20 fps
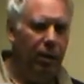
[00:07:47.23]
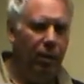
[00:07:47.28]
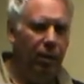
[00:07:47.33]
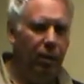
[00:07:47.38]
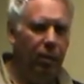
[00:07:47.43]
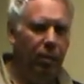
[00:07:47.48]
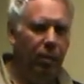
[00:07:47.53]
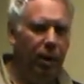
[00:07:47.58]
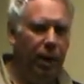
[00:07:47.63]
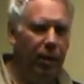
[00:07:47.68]

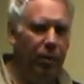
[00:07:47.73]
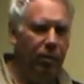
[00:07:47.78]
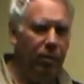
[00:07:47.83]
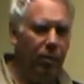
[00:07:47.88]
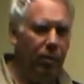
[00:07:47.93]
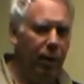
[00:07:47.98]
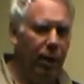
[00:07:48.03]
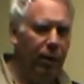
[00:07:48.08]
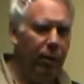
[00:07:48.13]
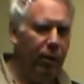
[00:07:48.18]
You may
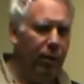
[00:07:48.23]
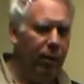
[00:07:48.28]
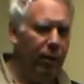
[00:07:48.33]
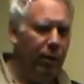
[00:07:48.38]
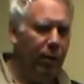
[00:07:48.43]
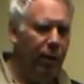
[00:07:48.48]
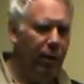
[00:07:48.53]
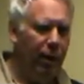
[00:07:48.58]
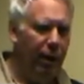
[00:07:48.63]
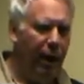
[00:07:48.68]

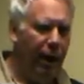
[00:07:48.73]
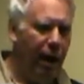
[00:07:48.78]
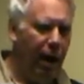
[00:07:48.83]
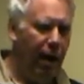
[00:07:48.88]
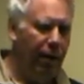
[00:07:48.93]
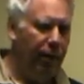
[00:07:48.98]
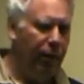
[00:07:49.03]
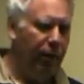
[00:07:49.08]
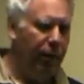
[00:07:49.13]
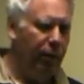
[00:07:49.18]
surrender
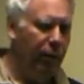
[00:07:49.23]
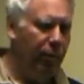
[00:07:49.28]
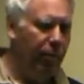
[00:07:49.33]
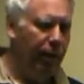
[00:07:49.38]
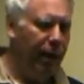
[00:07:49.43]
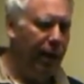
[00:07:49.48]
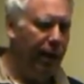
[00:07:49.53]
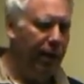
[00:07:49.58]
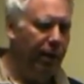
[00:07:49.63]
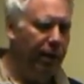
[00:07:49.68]
half of your
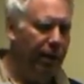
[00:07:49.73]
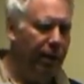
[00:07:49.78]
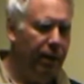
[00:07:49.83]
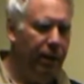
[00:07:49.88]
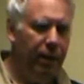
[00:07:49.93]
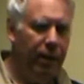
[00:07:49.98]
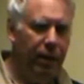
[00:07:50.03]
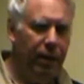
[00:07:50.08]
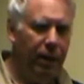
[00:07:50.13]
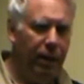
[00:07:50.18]
bet,
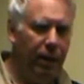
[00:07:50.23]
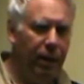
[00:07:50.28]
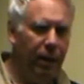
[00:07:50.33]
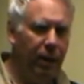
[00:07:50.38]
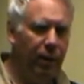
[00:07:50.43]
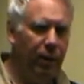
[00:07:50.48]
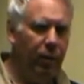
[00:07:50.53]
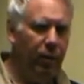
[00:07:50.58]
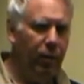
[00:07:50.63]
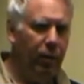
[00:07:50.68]
and
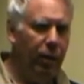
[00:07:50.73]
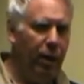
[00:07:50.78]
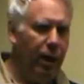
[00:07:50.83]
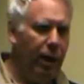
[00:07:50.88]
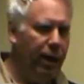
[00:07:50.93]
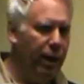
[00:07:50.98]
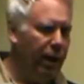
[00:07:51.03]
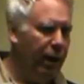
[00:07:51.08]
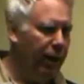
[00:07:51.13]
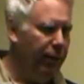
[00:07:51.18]
then you do
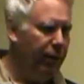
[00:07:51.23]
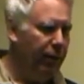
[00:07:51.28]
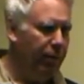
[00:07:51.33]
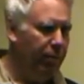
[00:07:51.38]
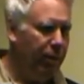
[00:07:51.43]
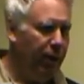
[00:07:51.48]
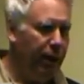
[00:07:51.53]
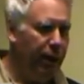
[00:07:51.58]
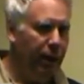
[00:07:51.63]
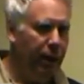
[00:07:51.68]
not have to
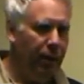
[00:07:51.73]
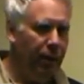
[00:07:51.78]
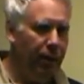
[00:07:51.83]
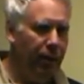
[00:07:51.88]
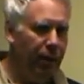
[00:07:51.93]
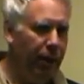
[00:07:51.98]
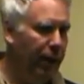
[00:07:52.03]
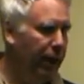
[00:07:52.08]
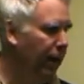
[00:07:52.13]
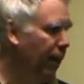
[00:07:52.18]
play
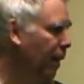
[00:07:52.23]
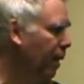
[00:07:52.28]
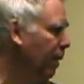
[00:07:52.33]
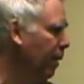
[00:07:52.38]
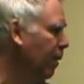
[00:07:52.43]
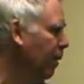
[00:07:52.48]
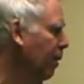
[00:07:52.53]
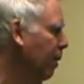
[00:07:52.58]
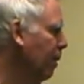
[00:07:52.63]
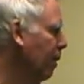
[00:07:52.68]
out the
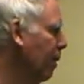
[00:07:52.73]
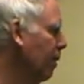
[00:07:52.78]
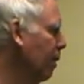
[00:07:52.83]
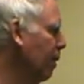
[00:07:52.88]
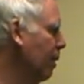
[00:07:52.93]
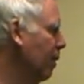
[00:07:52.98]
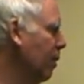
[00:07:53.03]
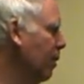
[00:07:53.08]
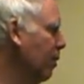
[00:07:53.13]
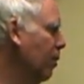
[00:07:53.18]
hand.
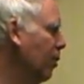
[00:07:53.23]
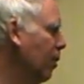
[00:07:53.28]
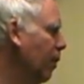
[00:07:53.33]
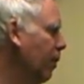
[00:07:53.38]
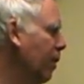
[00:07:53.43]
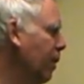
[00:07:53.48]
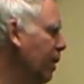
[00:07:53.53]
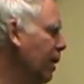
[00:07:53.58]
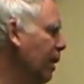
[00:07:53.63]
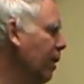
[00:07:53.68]
So
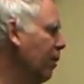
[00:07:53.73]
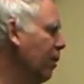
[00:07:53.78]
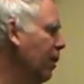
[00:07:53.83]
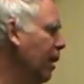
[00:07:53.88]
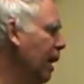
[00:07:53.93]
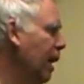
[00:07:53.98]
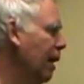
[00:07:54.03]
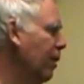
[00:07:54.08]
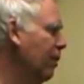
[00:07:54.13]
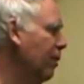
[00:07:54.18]
if the dealer
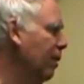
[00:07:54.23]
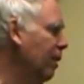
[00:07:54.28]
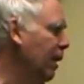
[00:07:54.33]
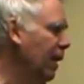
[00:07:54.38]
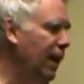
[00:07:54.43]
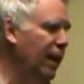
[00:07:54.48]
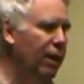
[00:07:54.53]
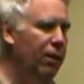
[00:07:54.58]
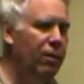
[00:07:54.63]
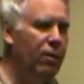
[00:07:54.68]
has an
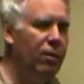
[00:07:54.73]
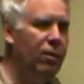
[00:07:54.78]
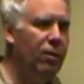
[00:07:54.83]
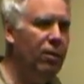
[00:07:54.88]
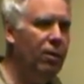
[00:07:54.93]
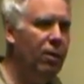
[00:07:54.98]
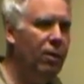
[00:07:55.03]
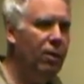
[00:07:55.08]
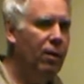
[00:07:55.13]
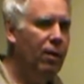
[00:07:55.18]

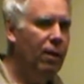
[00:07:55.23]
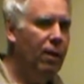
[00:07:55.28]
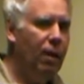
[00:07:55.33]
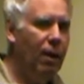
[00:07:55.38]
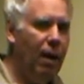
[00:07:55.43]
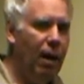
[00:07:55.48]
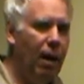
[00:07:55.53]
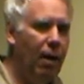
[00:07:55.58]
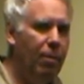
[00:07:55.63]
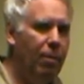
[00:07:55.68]
ace
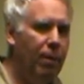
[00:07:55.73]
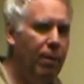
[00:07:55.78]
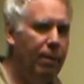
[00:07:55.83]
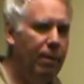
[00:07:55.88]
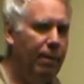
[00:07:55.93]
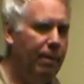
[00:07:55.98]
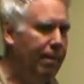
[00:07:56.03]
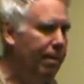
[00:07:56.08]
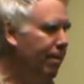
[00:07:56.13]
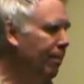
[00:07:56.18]
up,
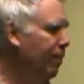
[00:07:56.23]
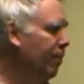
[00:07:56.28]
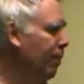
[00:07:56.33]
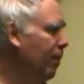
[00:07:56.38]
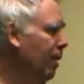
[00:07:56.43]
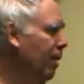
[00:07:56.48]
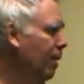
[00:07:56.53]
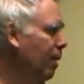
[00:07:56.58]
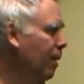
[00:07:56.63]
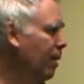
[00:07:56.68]

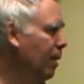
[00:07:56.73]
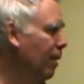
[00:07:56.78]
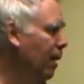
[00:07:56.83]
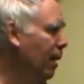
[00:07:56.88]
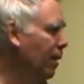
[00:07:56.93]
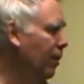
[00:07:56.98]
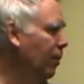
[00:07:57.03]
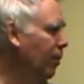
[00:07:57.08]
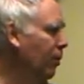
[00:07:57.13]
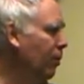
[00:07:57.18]

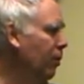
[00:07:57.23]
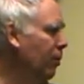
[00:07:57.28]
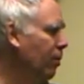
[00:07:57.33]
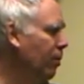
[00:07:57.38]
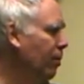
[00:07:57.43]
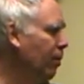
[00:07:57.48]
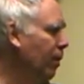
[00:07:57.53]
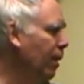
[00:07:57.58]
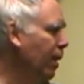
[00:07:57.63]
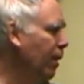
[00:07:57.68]
then you
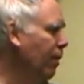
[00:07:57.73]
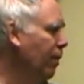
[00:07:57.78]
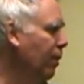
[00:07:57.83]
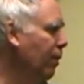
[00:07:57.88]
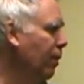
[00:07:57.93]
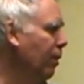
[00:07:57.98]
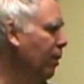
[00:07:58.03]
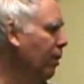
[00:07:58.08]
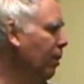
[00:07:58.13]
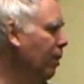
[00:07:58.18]

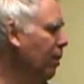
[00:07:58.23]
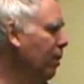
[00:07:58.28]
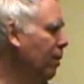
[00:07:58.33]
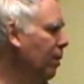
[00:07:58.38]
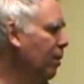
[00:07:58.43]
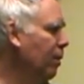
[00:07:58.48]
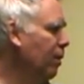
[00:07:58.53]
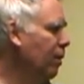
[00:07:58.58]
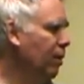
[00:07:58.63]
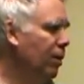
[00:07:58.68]
surrender
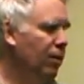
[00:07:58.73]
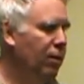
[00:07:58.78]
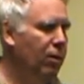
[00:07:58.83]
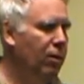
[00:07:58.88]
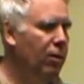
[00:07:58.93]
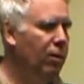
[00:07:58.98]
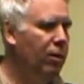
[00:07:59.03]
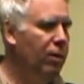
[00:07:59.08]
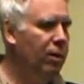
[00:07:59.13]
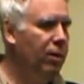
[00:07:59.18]

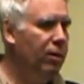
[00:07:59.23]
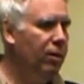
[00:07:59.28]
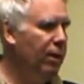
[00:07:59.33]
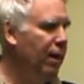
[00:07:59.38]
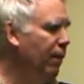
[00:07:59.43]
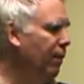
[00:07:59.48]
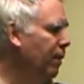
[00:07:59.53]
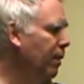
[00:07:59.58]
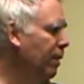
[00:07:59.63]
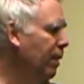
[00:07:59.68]
2 to
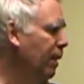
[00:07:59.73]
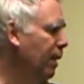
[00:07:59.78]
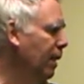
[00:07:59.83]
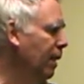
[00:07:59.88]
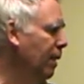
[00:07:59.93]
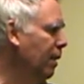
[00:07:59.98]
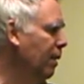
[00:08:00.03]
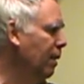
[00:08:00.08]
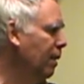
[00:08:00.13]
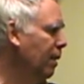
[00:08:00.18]

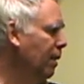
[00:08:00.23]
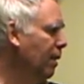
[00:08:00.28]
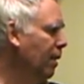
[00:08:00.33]
17,